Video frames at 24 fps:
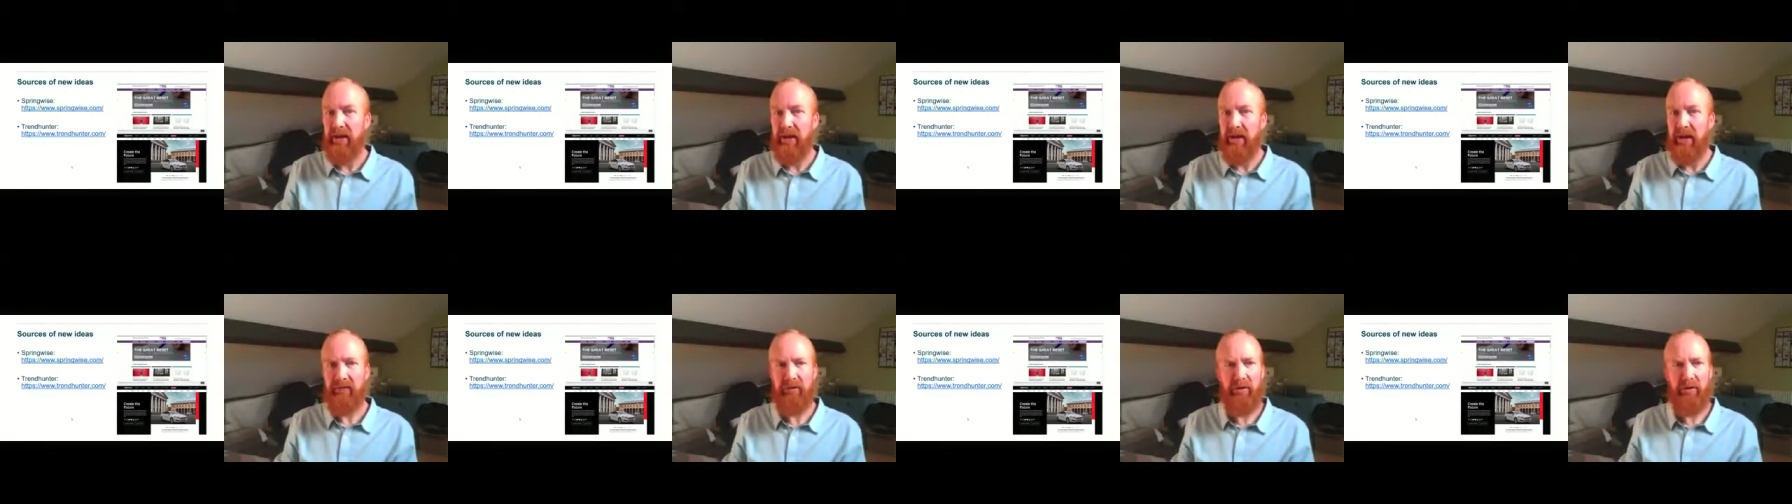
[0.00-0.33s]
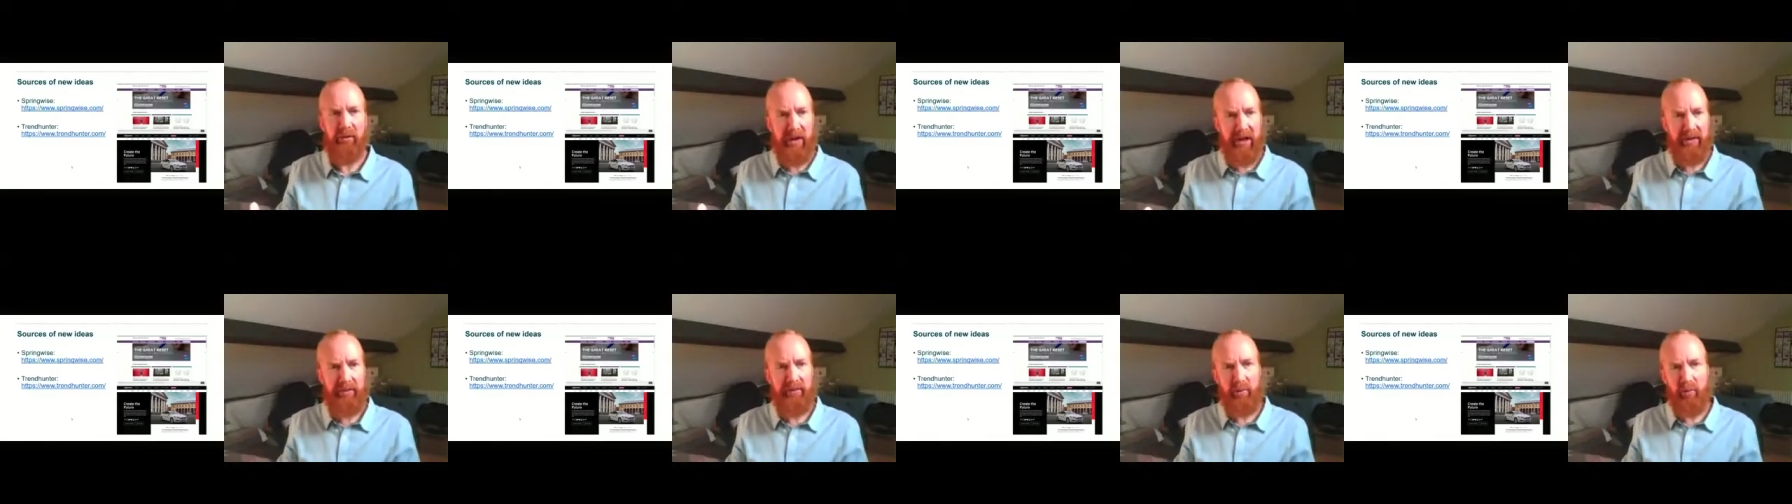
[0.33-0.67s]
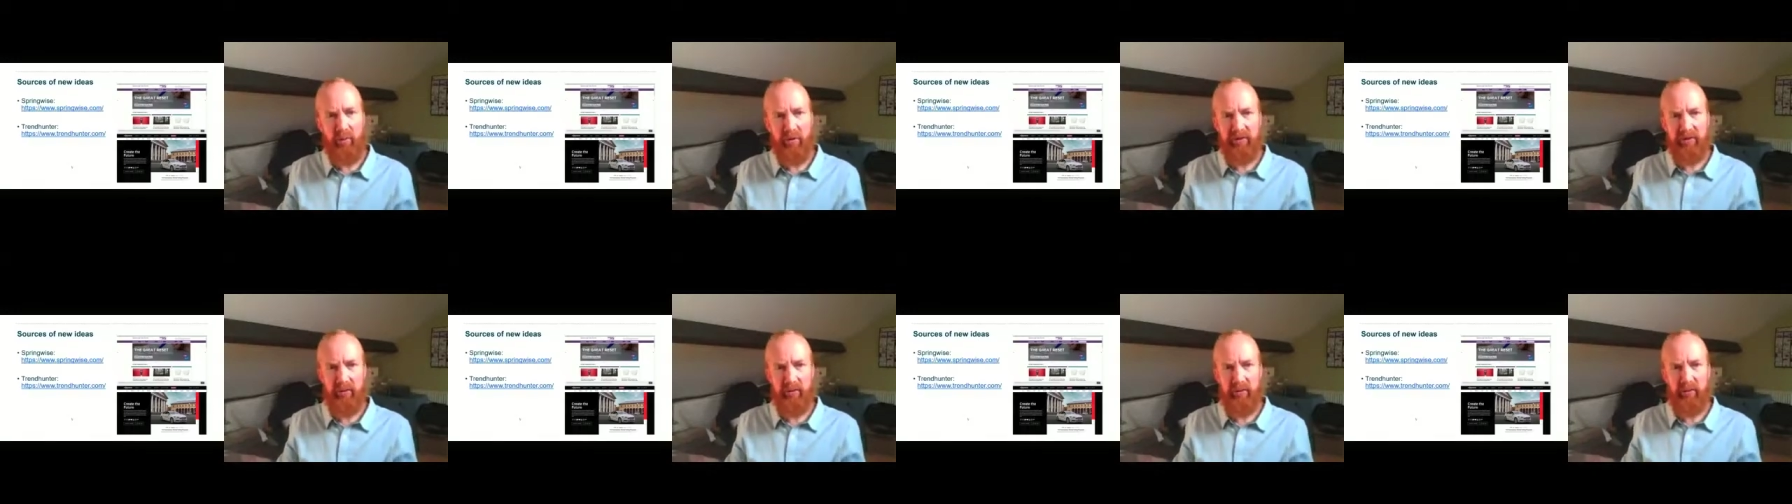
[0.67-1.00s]
If you're
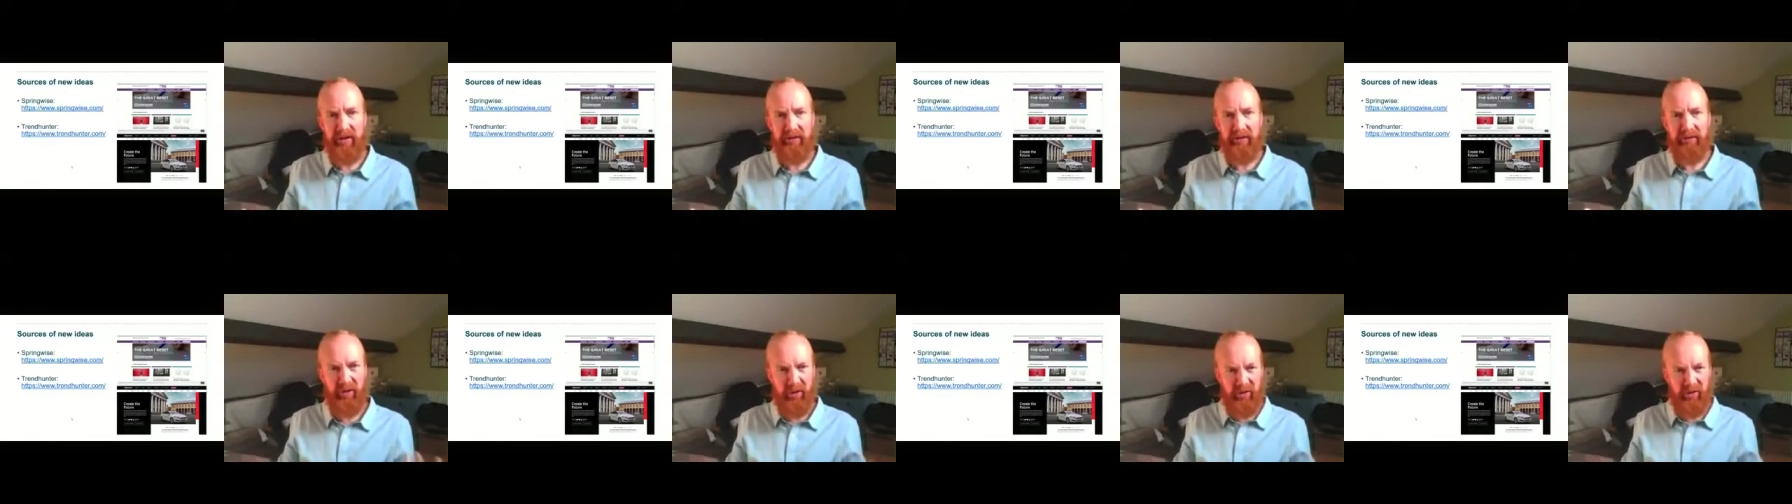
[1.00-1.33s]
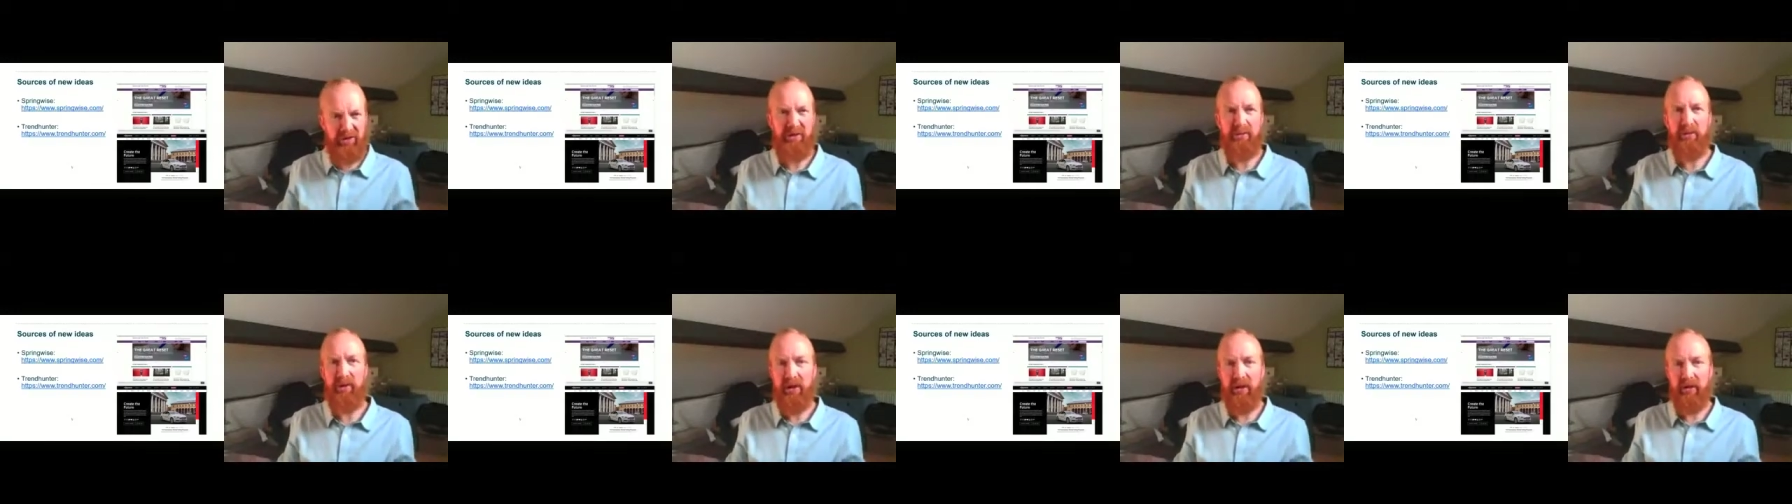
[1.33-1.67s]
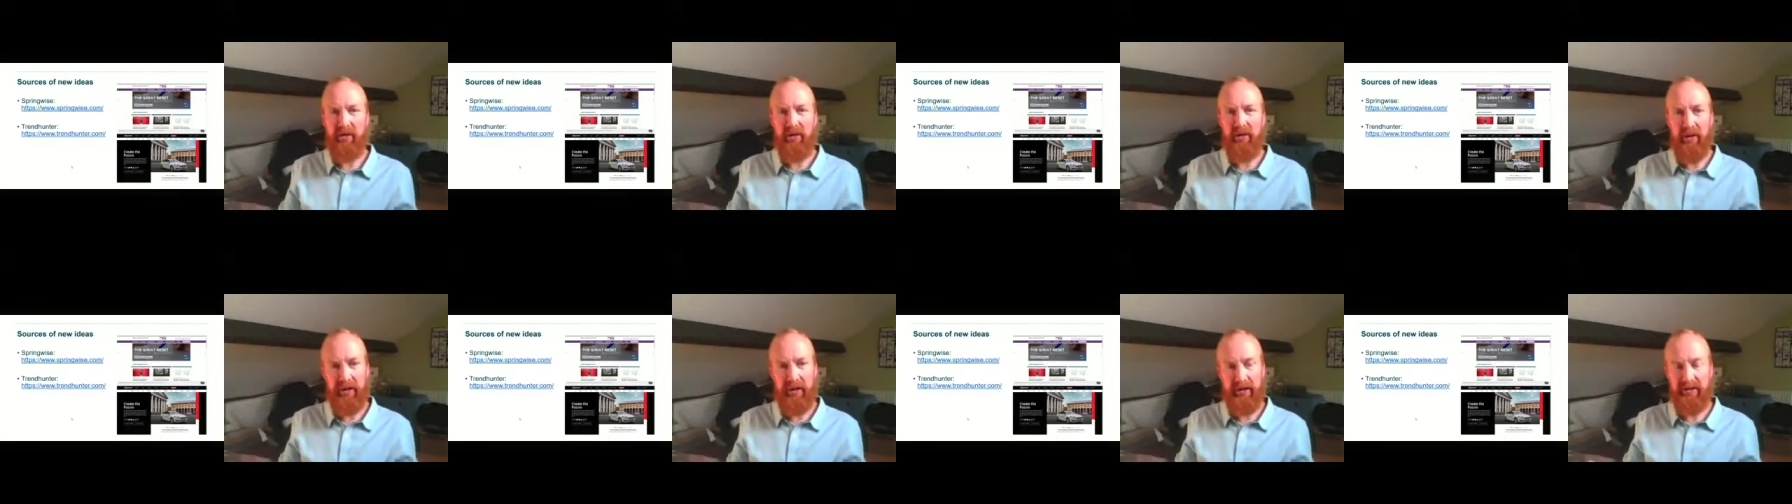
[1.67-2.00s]
wondering what the future might
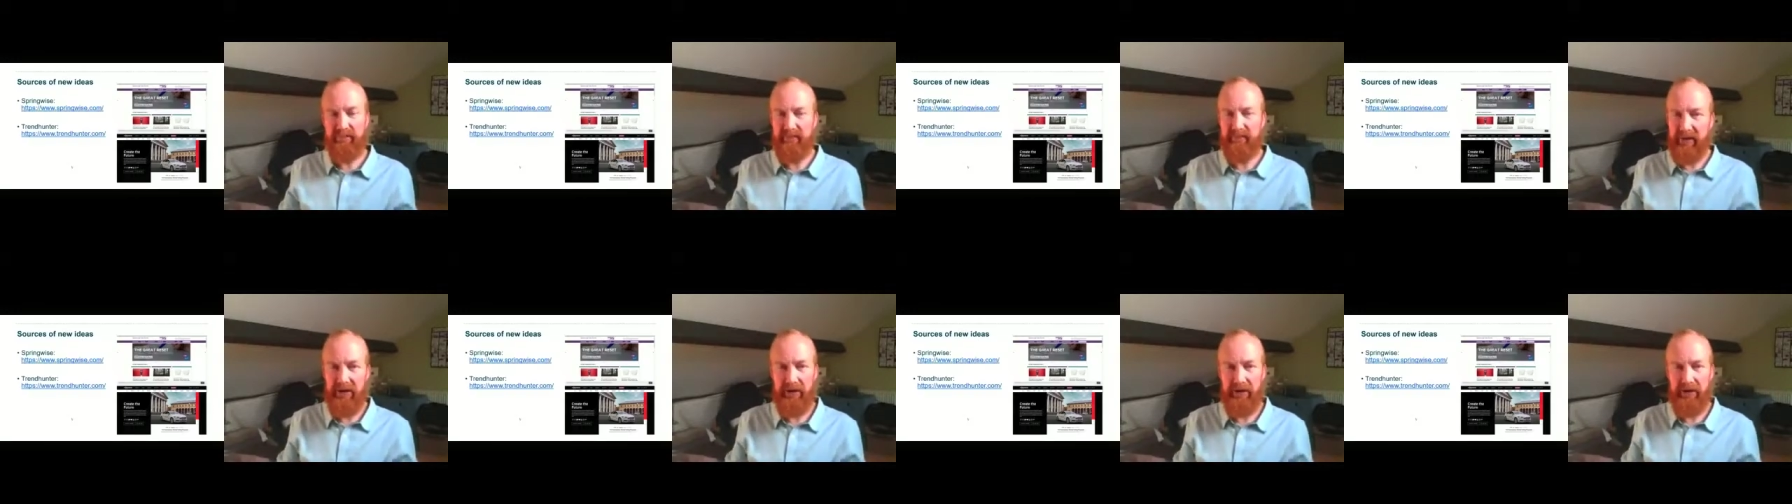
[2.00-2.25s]
look like,